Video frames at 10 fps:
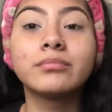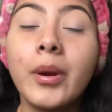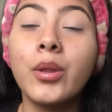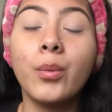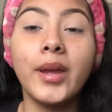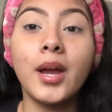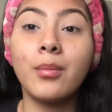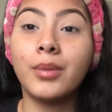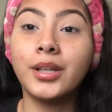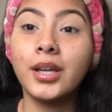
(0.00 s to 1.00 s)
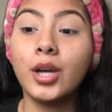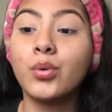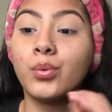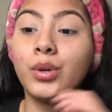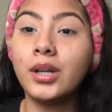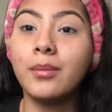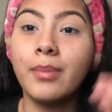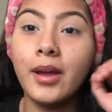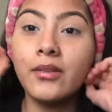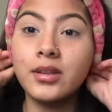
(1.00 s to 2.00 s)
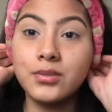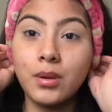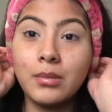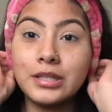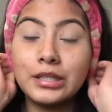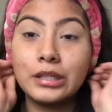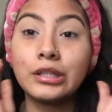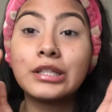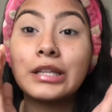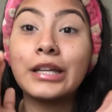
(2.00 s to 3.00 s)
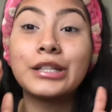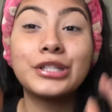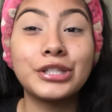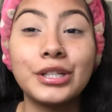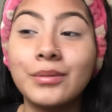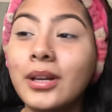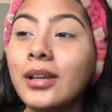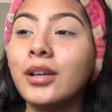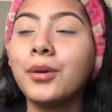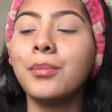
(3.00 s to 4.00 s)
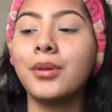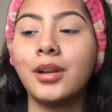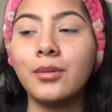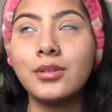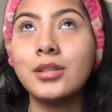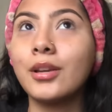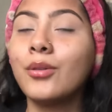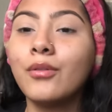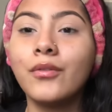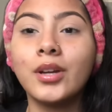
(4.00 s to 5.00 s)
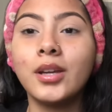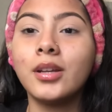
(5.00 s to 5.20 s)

By the way, I'm breaking out really bad. That's why my skin looks like shit right now, but I was like, no, fuck